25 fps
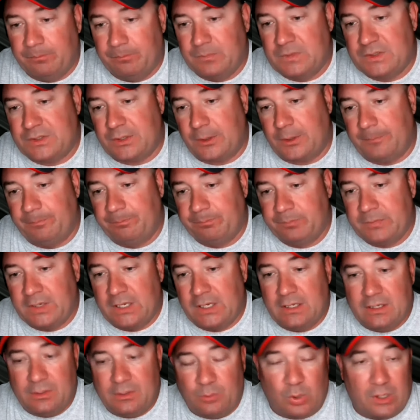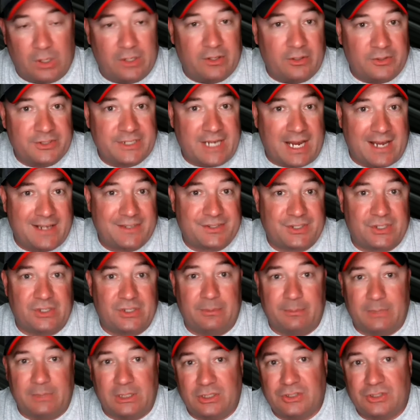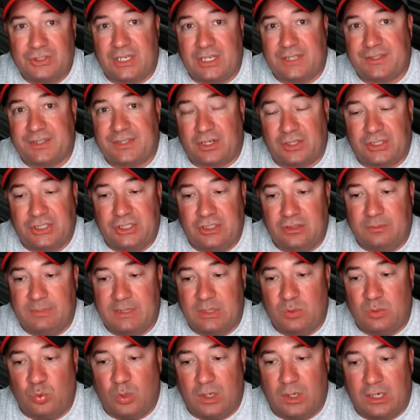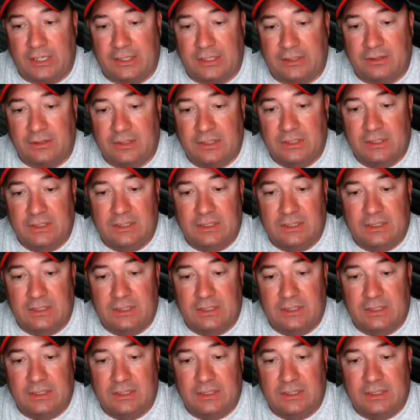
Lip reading: So one of those guys could emerge as our QB1